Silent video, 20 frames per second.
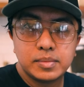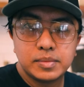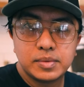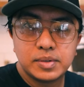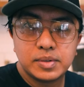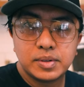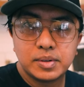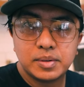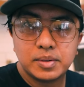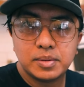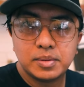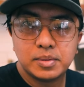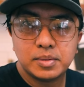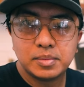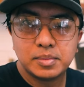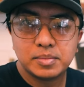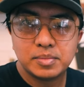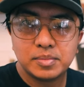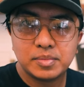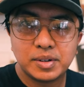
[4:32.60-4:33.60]

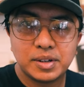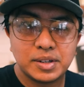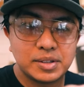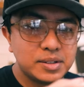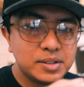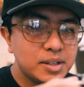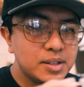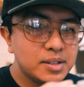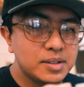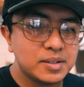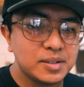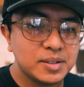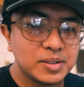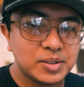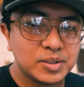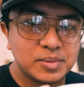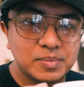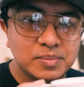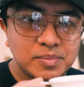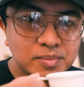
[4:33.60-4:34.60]
So I'm gonna taste
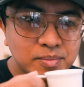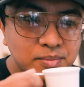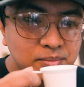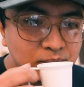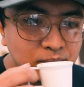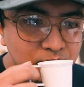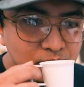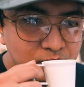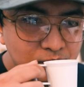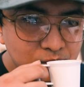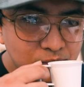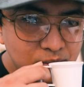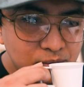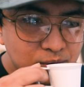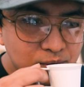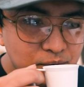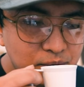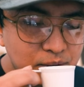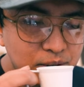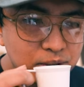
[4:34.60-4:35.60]
the
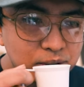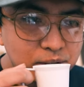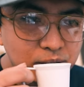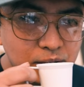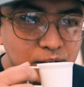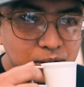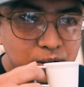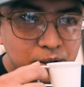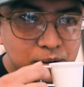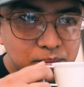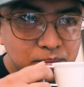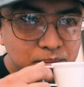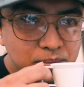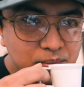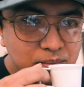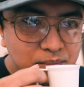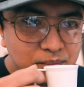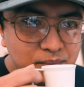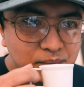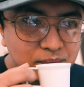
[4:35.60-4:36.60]
first shot here.
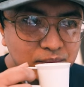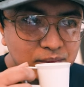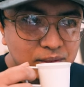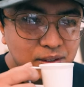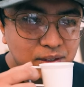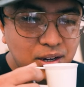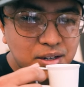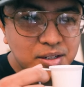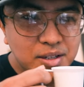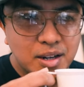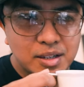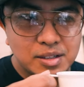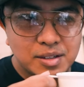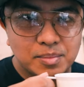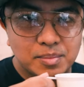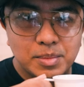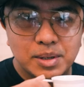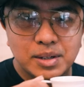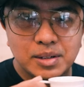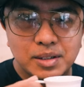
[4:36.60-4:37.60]
Actually, that's
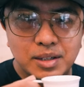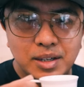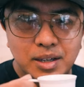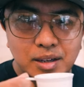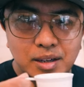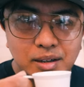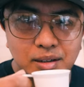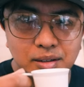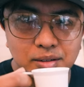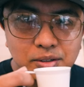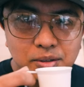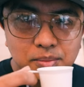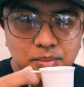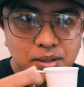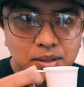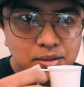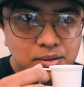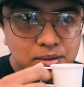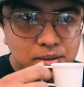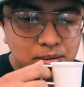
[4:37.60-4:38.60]
a milky
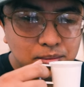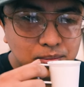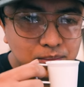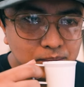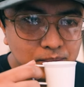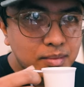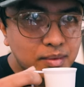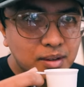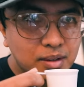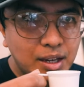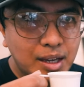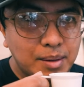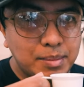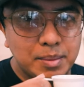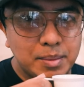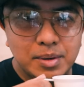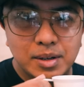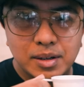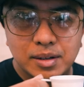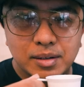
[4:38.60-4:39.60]
smell to it, and
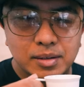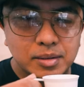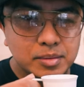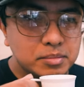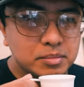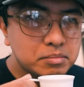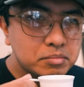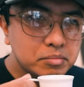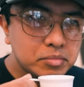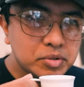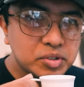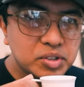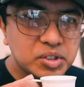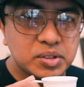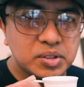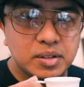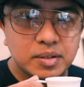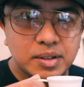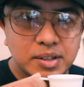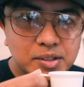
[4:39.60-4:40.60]
maybe a
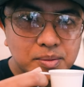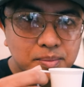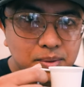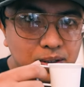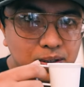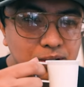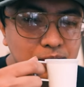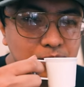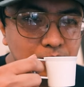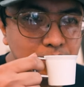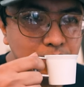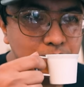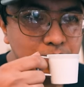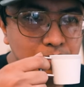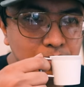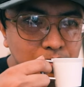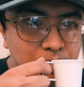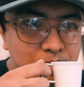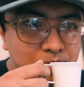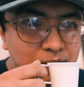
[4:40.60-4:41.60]
sugary smell as well,
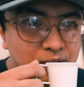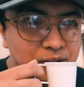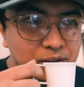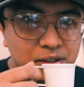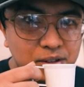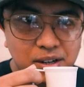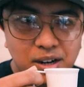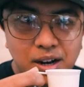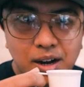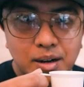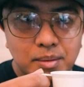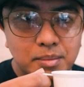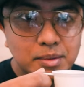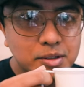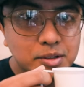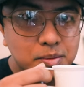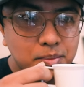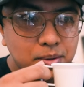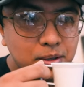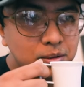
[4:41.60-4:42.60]
or a
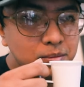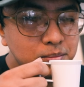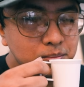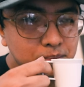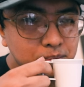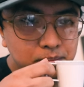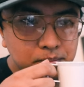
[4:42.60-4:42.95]
caramel smell.